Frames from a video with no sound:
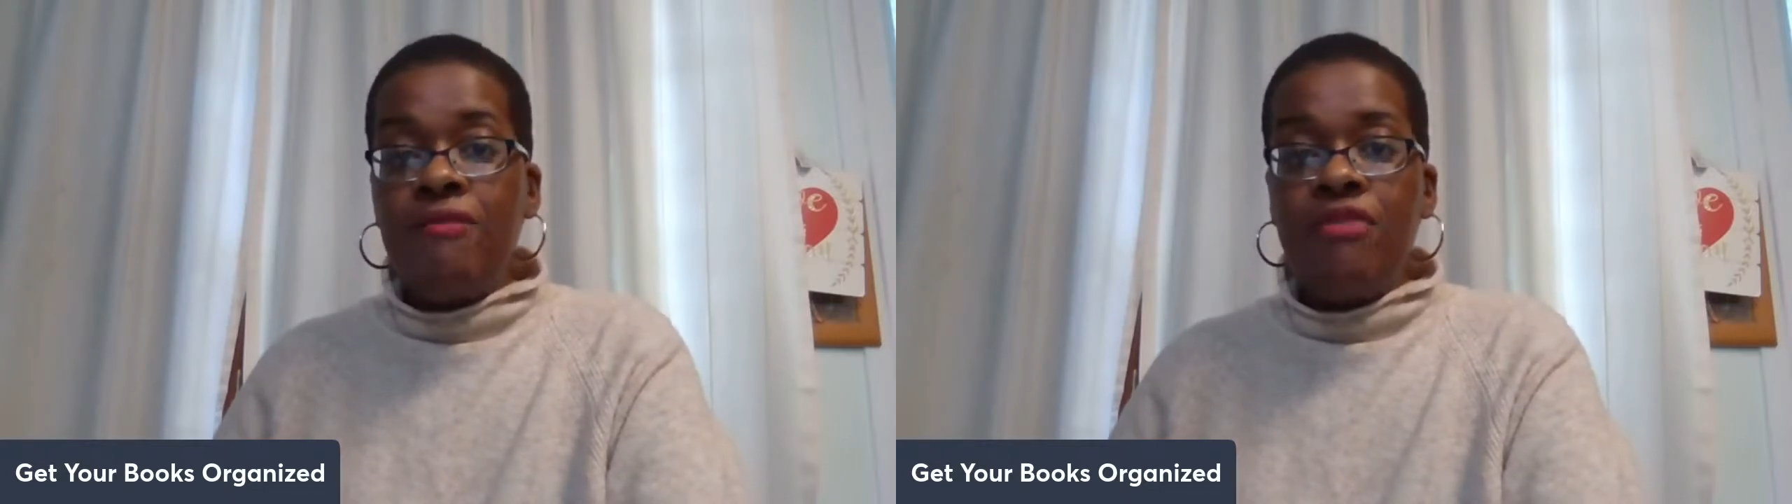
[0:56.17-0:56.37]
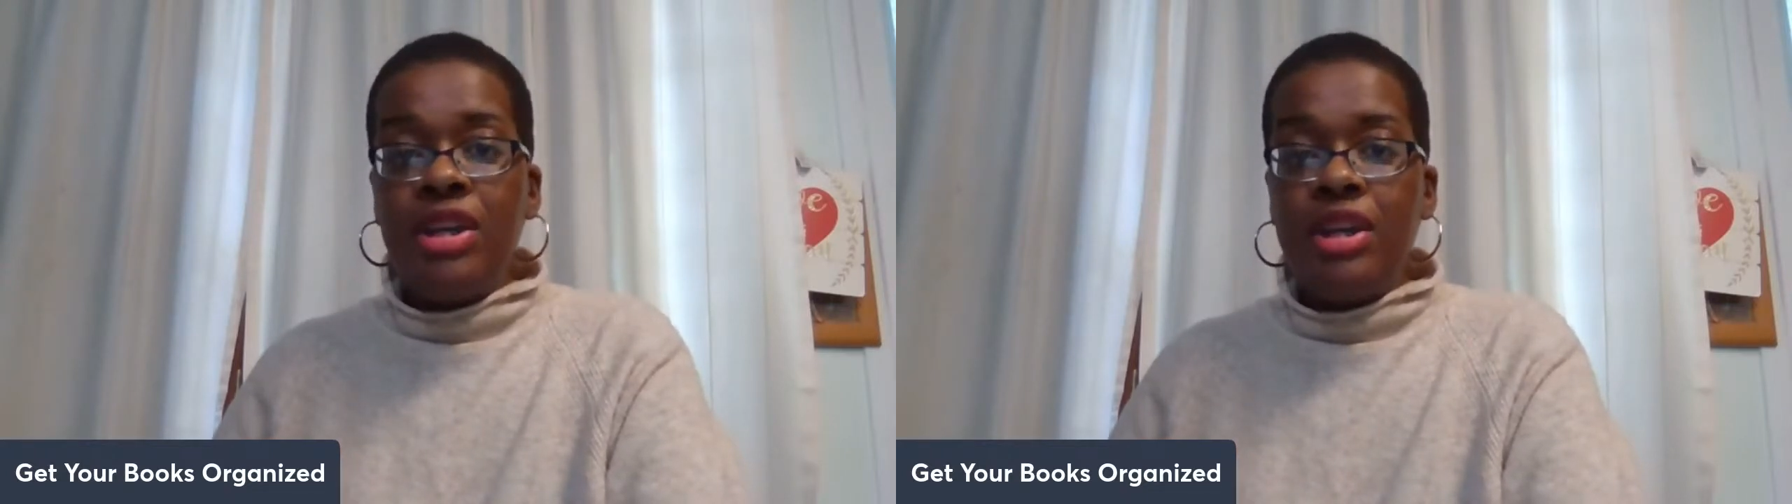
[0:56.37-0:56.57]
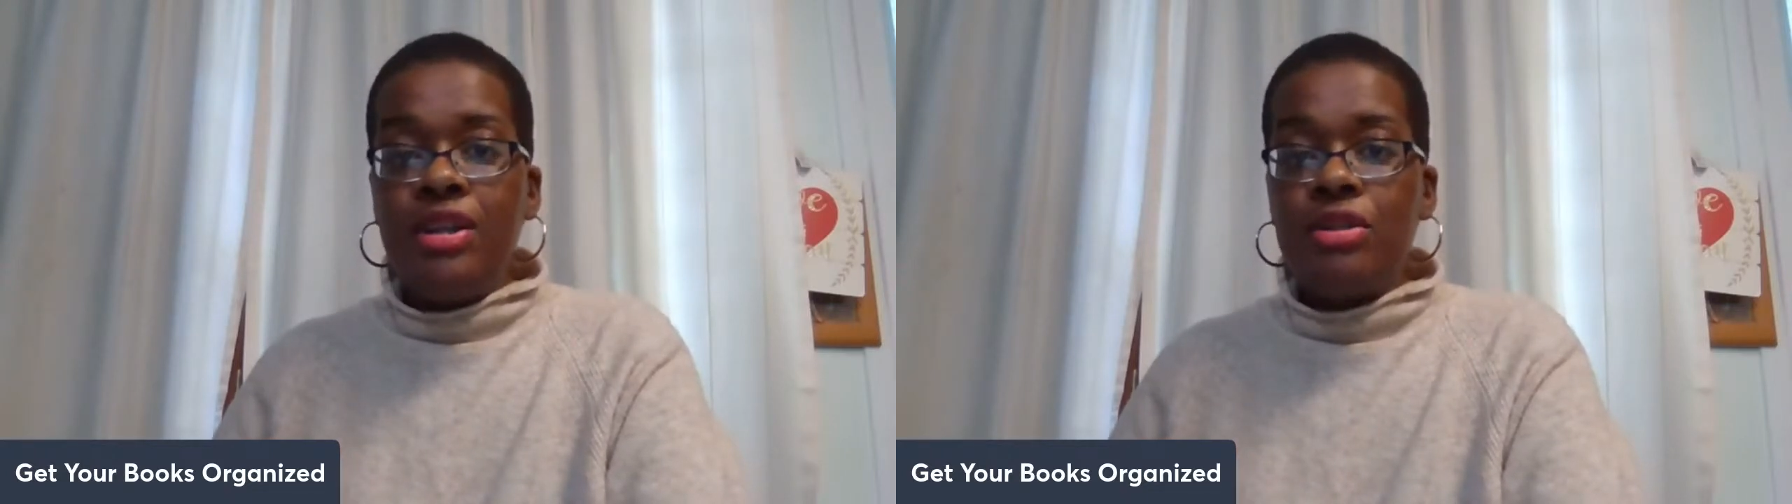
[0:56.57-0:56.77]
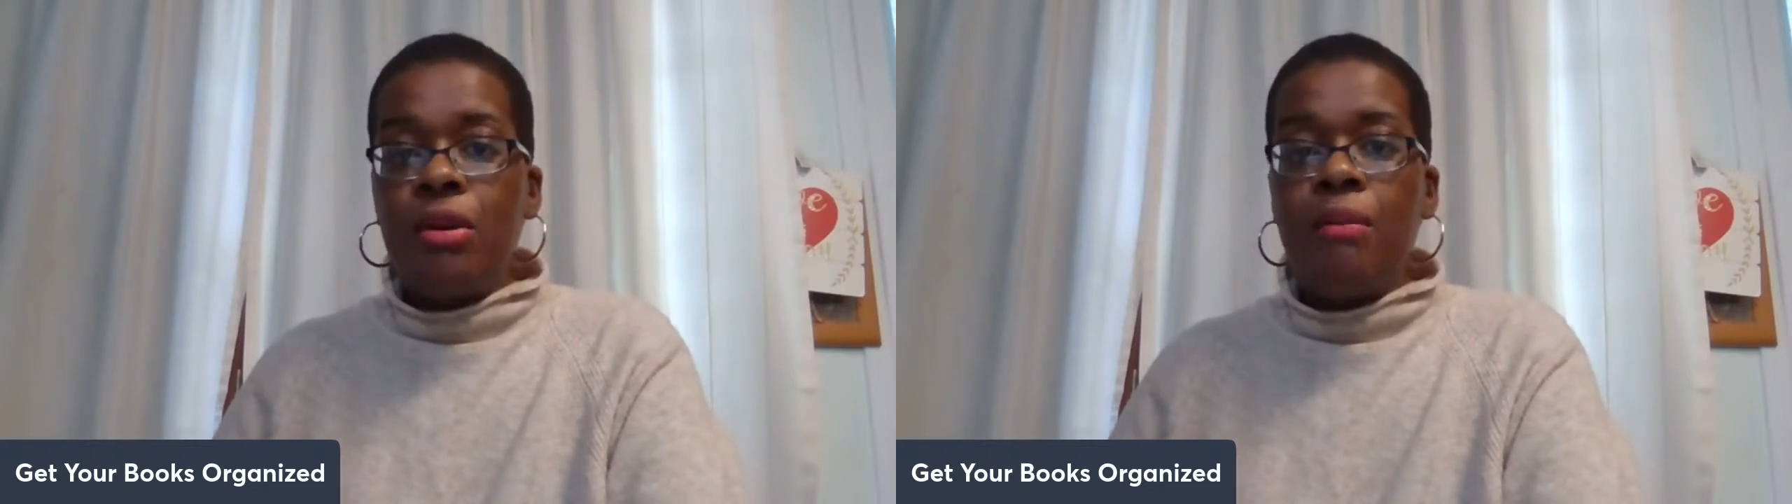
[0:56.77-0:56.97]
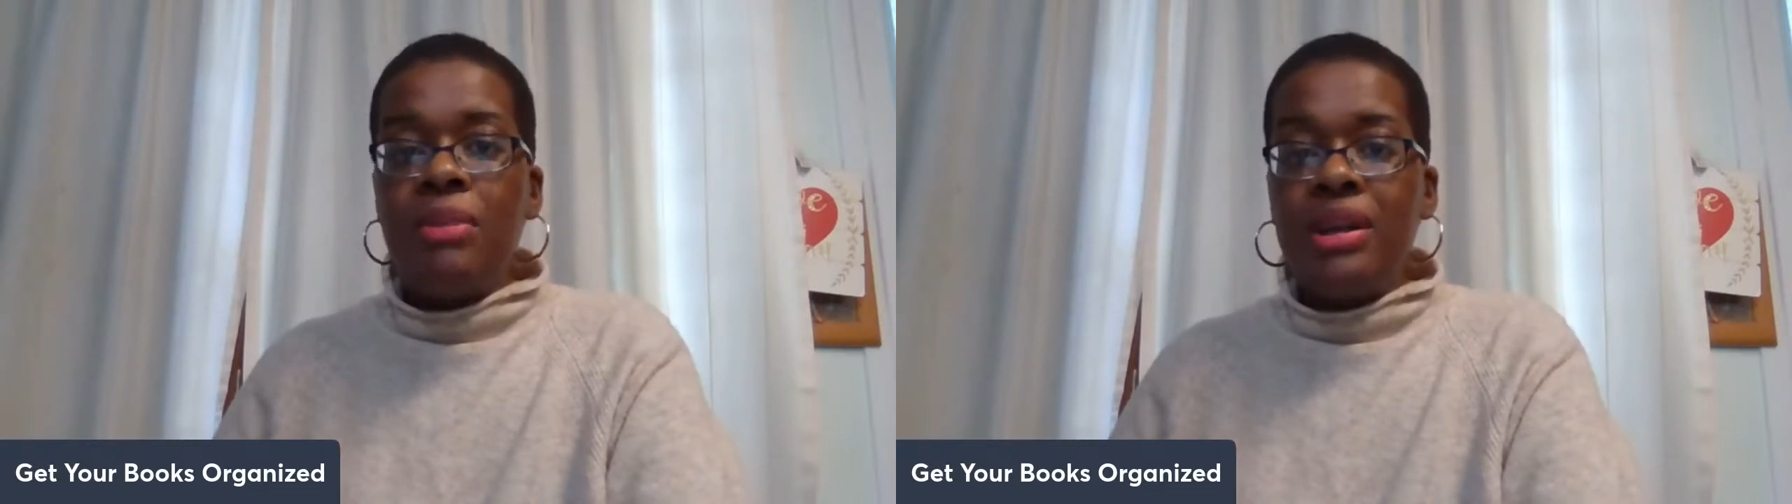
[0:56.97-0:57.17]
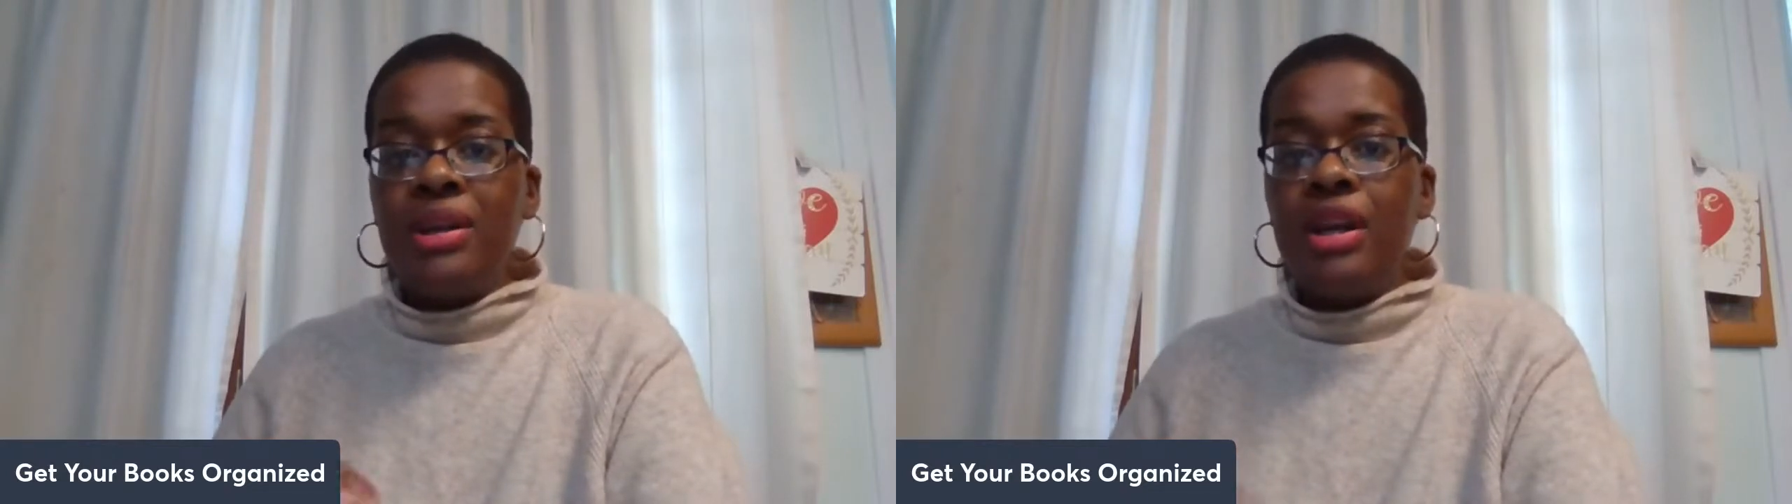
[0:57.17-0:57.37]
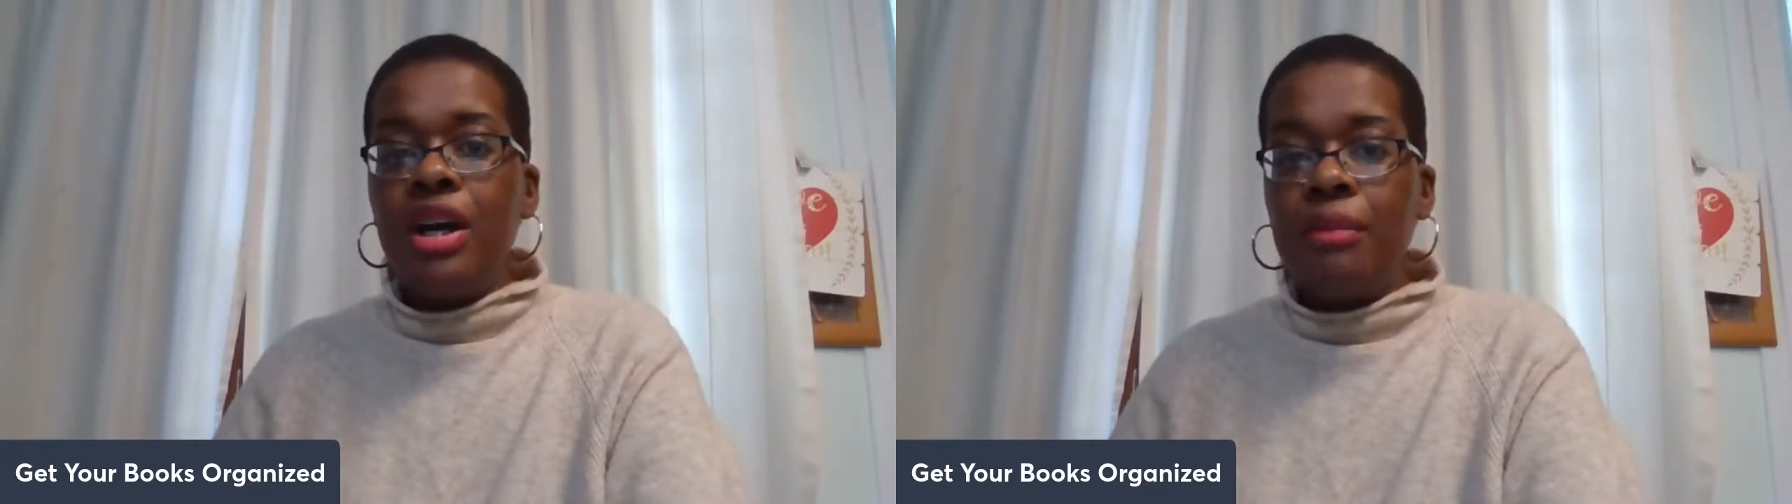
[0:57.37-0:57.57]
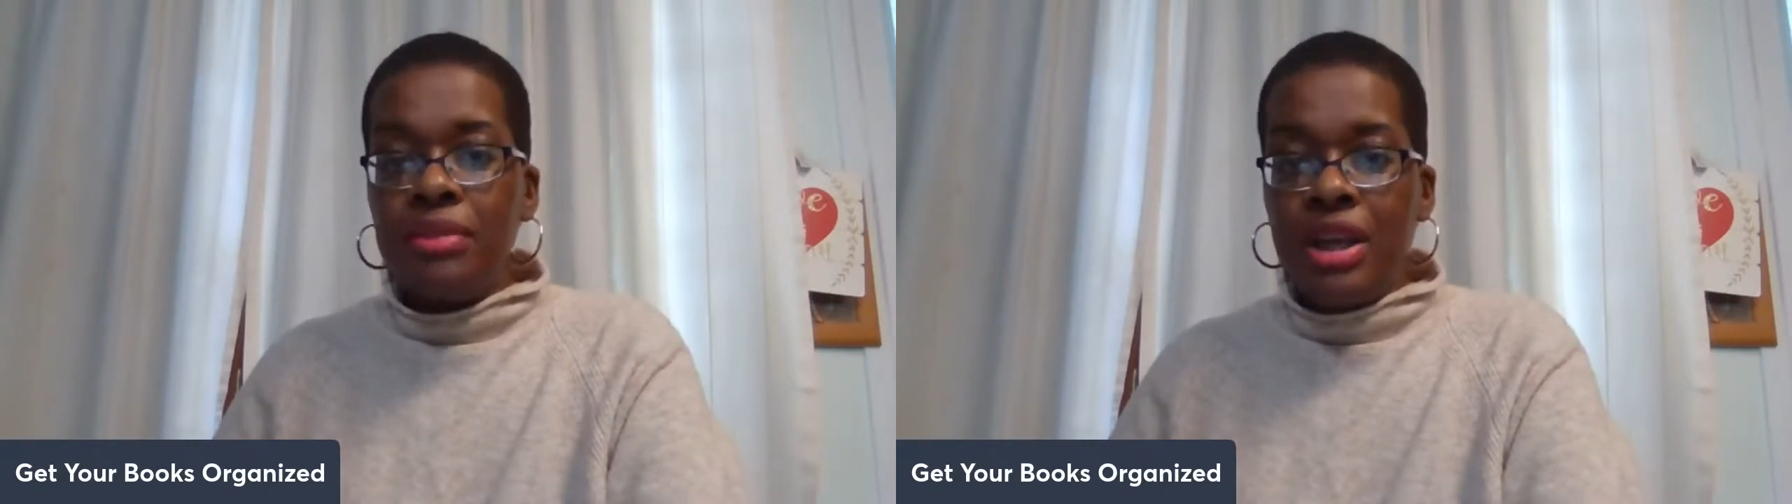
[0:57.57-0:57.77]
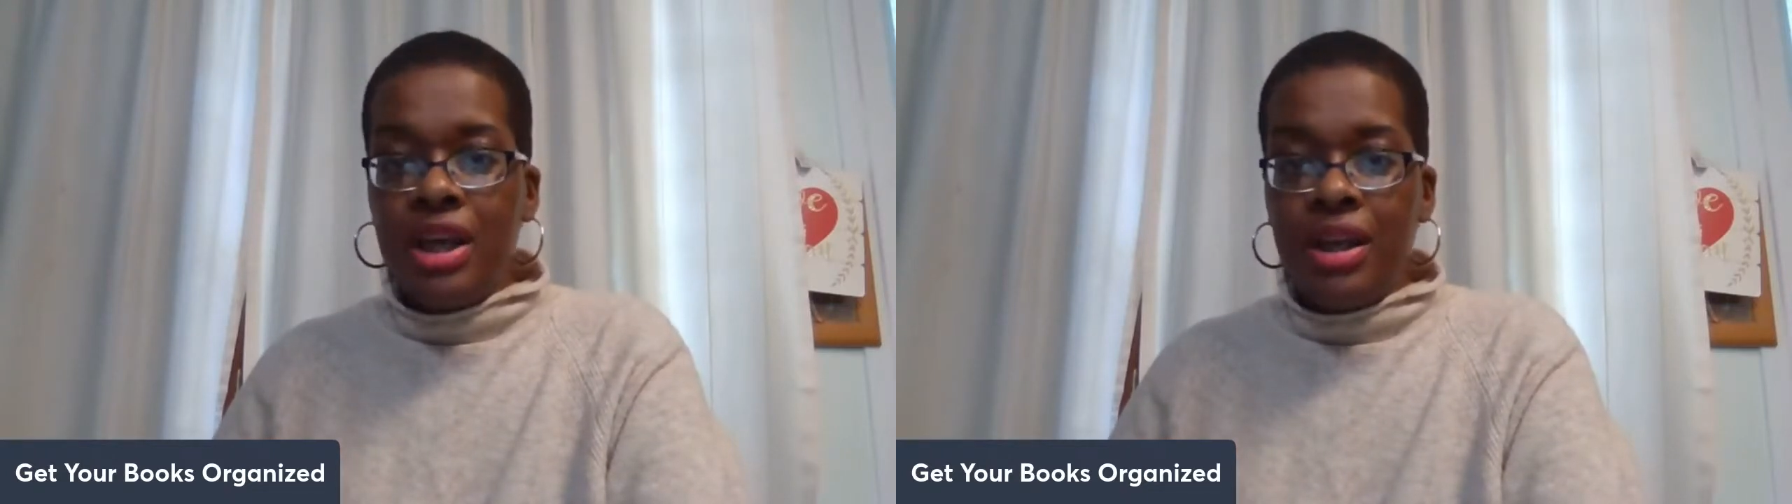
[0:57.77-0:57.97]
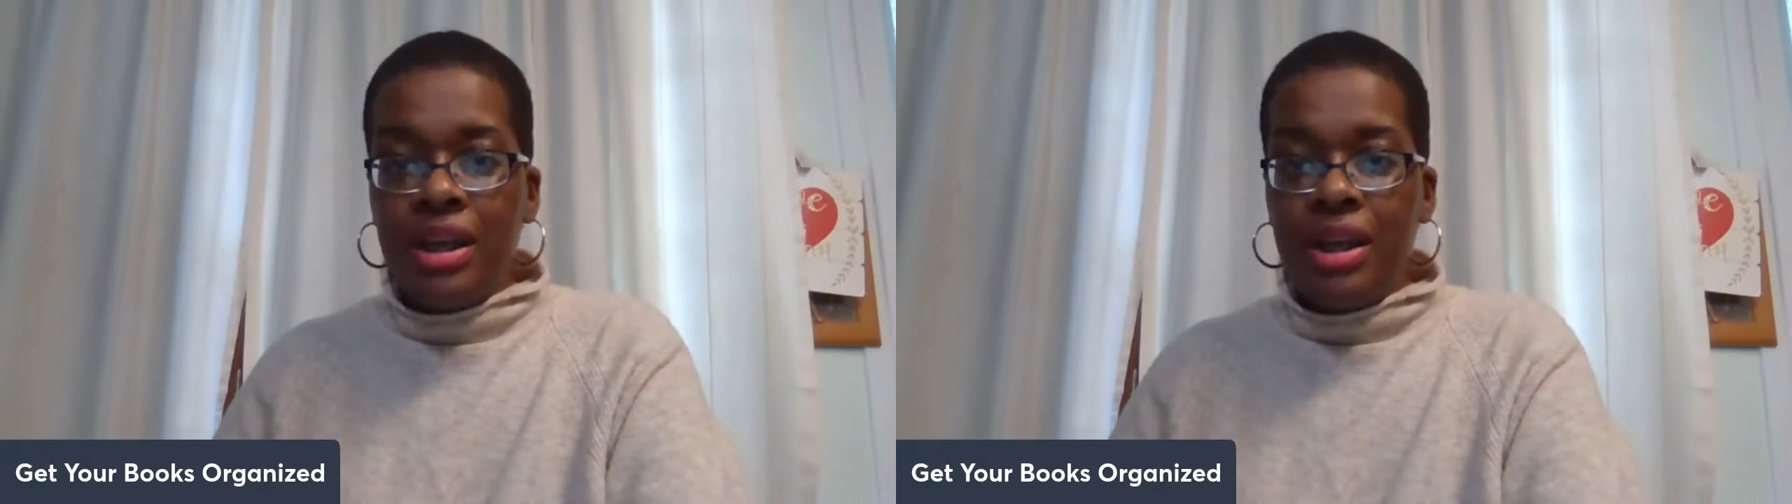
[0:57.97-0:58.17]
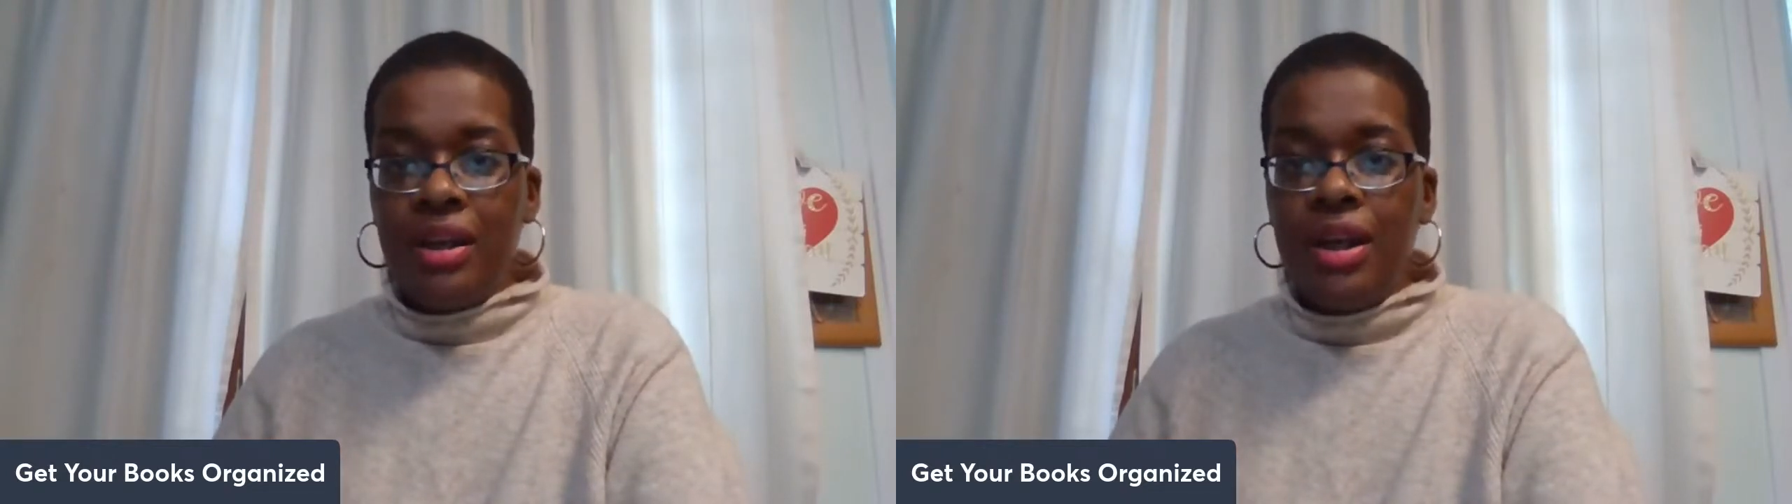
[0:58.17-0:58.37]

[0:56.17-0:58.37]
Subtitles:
feeds are being updated